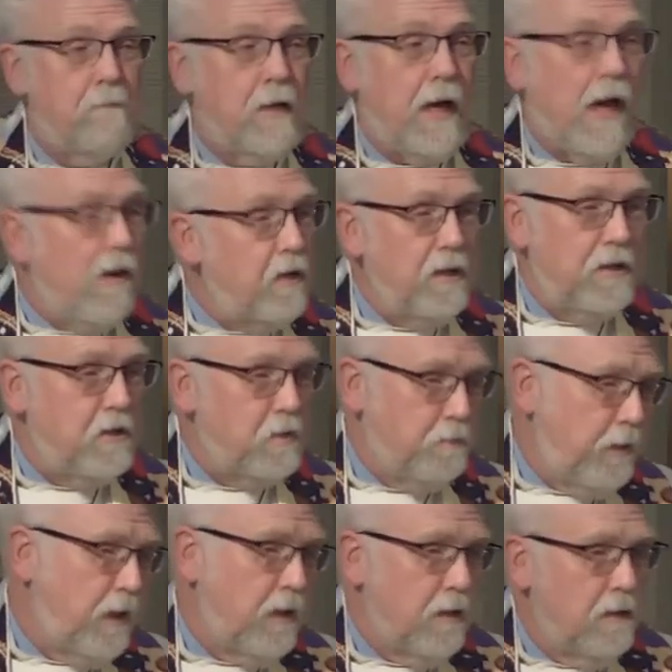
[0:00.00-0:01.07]
How can this
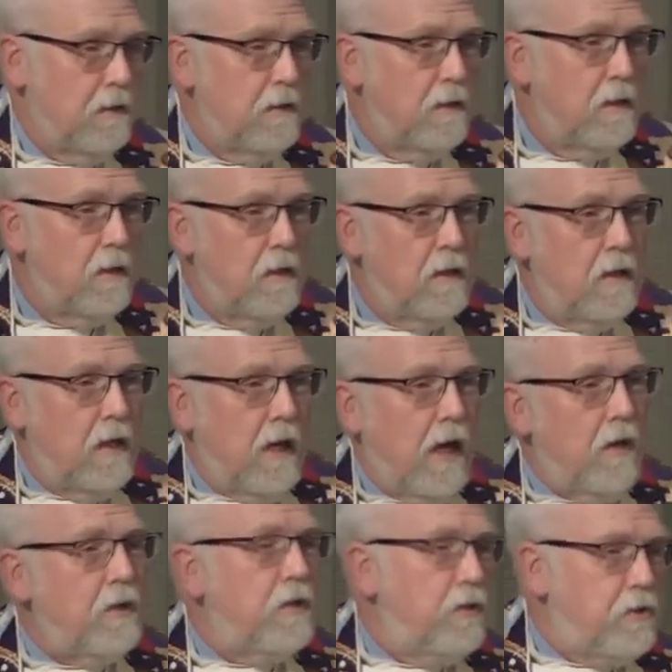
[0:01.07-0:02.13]
be?
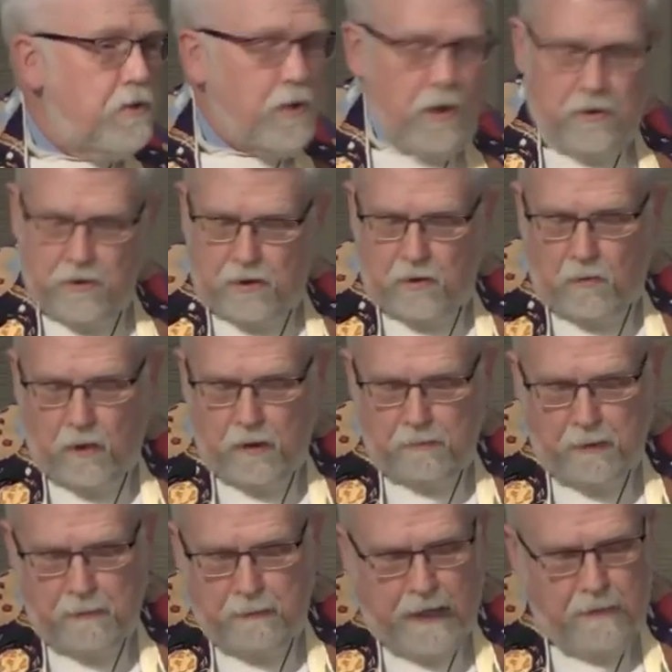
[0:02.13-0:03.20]
How can the chosen one
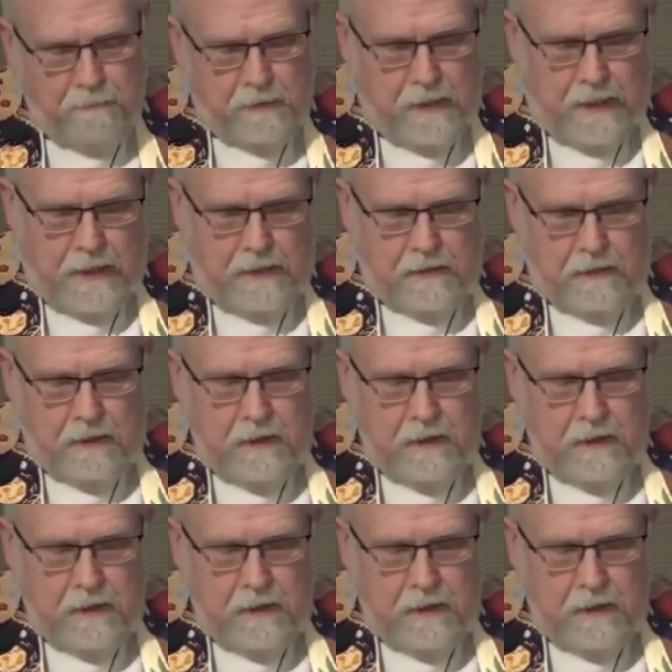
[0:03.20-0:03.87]
be baptized?